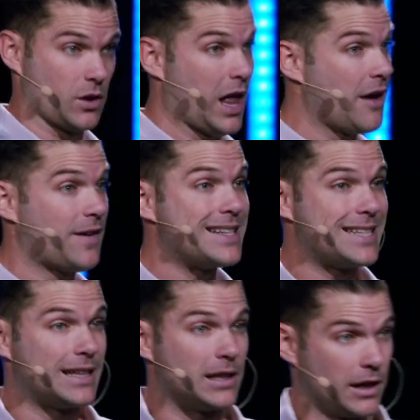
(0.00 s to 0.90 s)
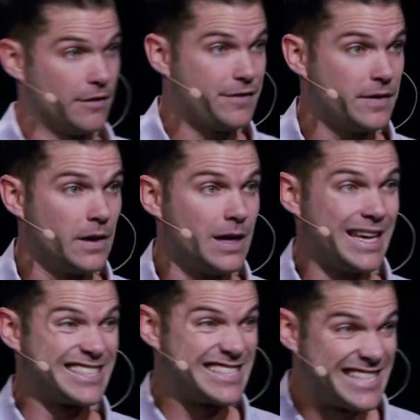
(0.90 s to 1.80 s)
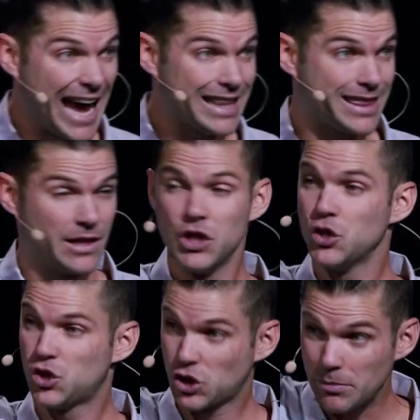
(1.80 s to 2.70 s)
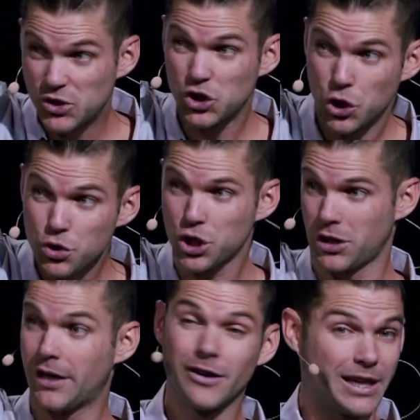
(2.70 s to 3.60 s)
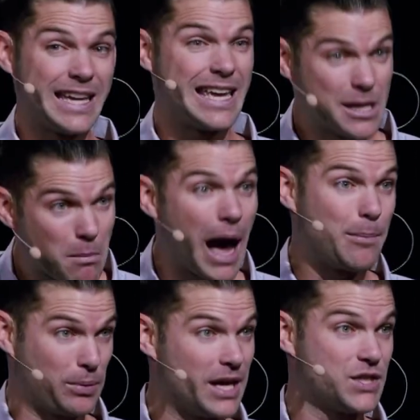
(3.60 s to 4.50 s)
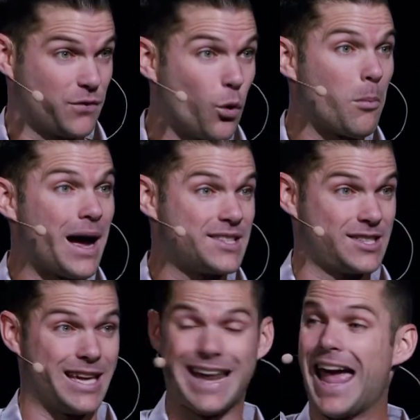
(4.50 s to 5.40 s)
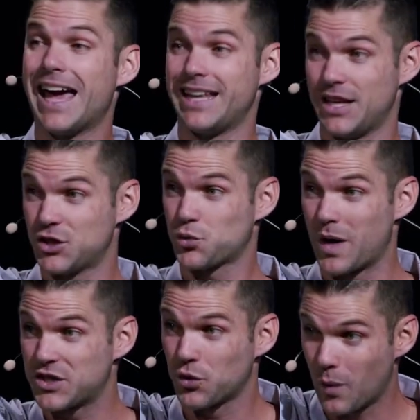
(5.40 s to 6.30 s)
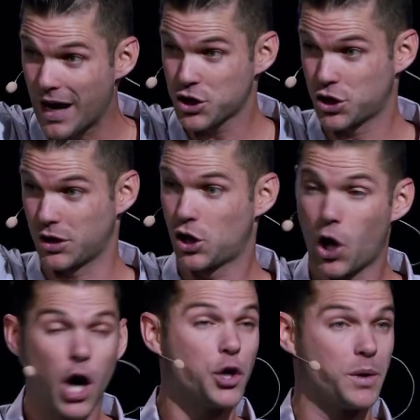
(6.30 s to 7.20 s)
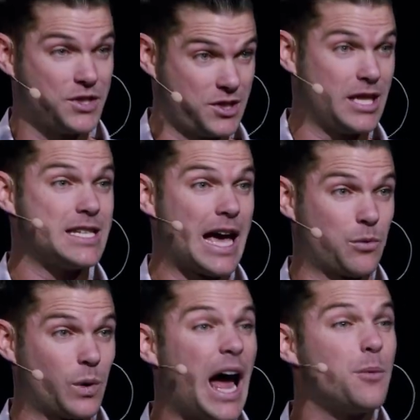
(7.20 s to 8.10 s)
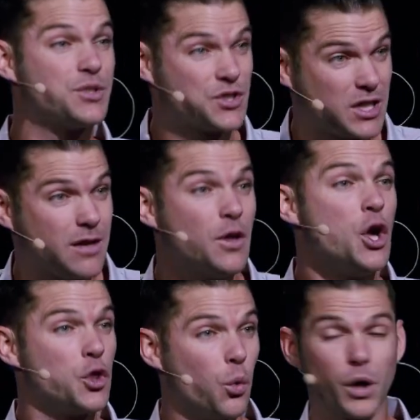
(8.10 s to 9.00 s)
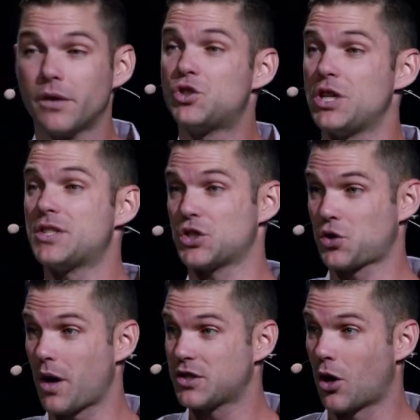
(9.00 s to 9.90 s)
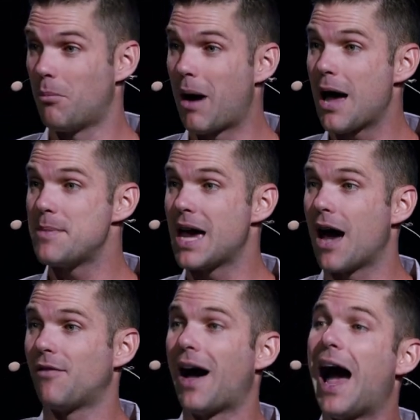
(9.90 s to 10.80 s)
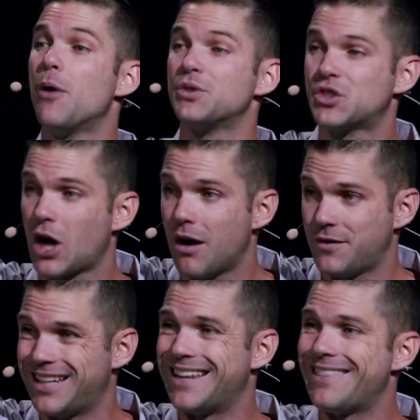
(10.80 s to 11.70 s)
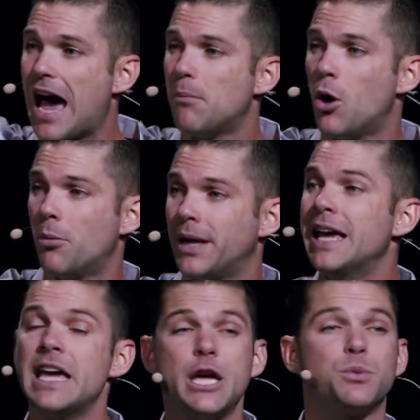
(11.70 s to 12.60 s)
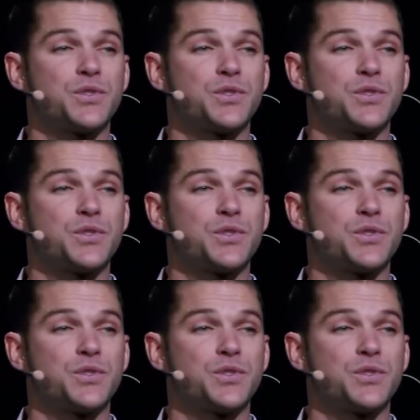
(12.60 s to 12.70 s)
the life I didn't live, his death, substitutionarily in my place for my sin and his resurrection, conquering sin and death. When I received the work of Jesus Christ on my behalf, I was confident in that moment he was